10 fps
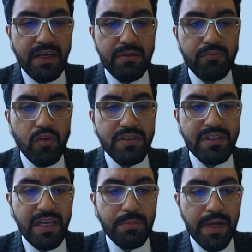
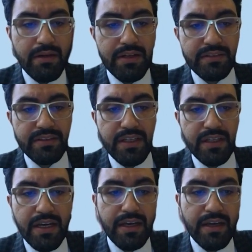mostly apparent
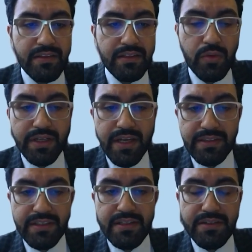in the
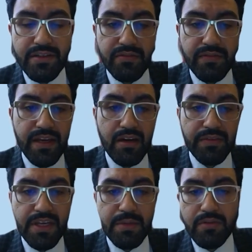2018 survey of
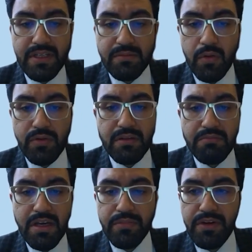EPOS and POSNA
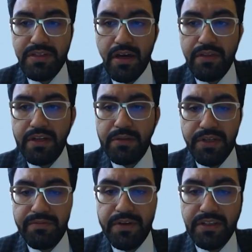members on their
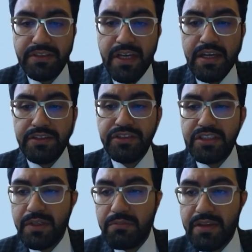preferred
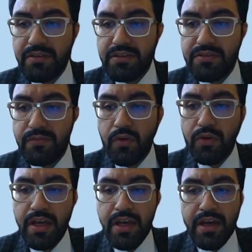treatment methods
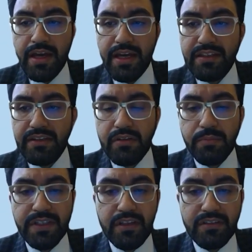for
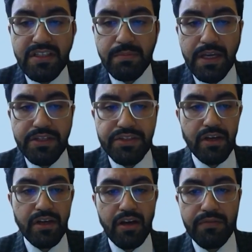developmental
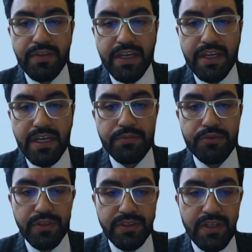dysplasia of the hip
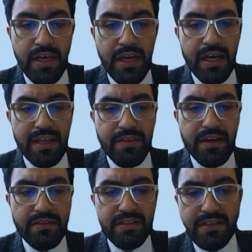joint. And
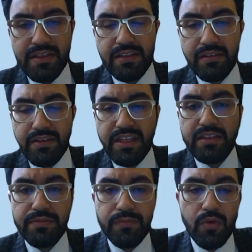there's a still need
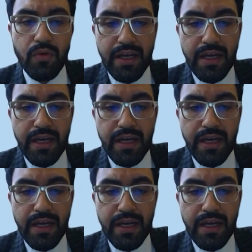for